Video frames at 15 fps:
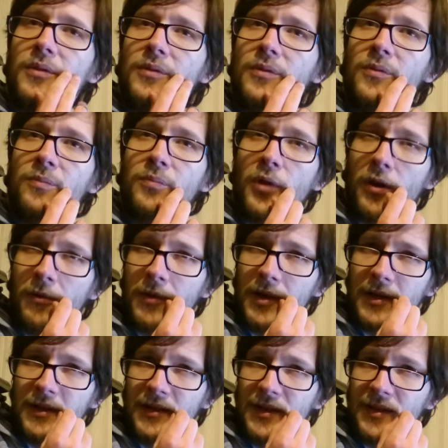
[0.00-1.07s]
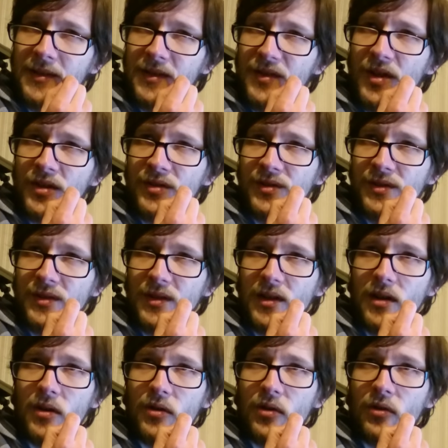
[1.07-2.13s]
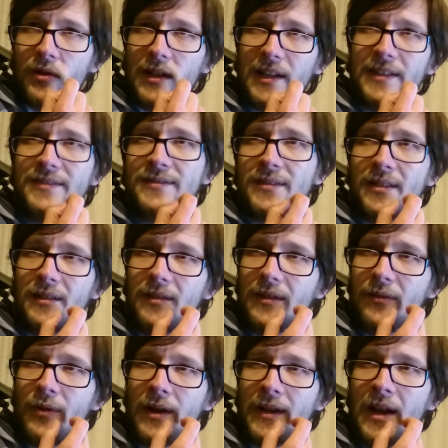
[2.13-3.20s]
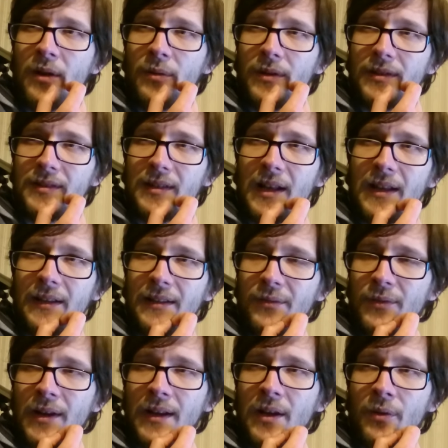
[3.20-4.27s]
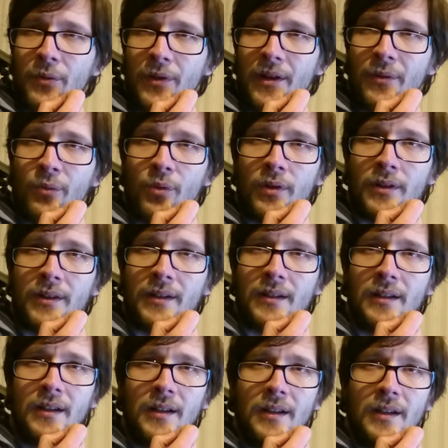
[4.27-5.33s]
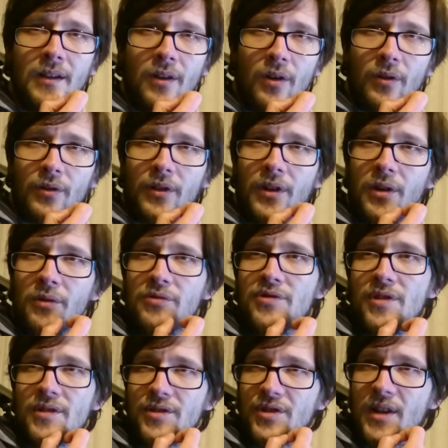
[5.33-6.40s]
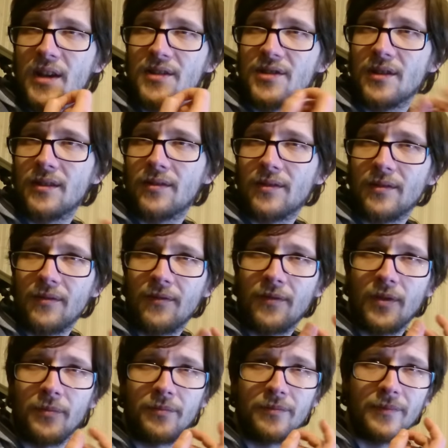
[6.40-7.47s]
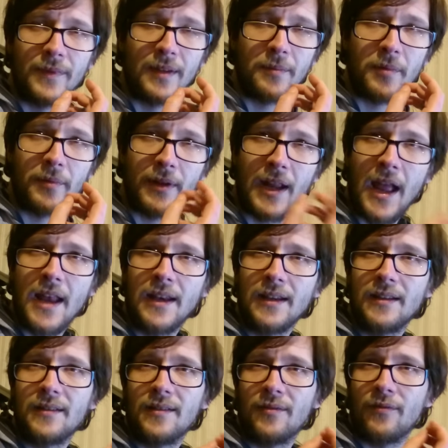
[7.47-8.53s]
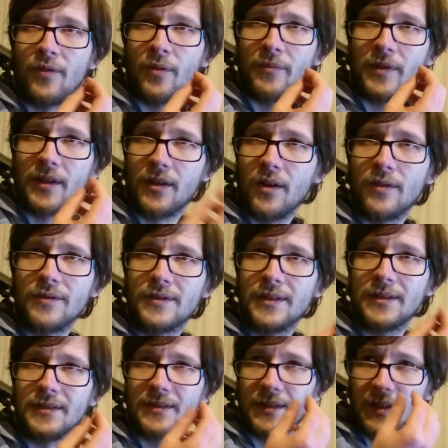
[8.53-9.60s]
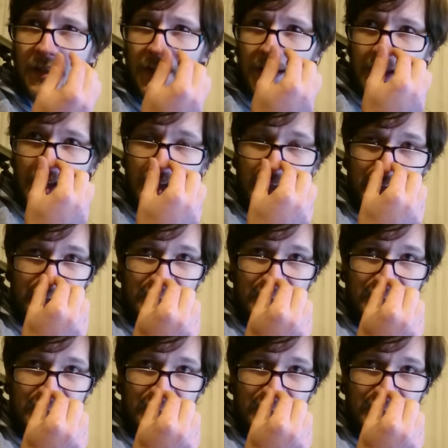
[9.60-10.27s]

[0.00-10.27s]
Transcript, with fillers: So probably it's not on our list right now this like right now we are working on huge changes from the mechanics from the content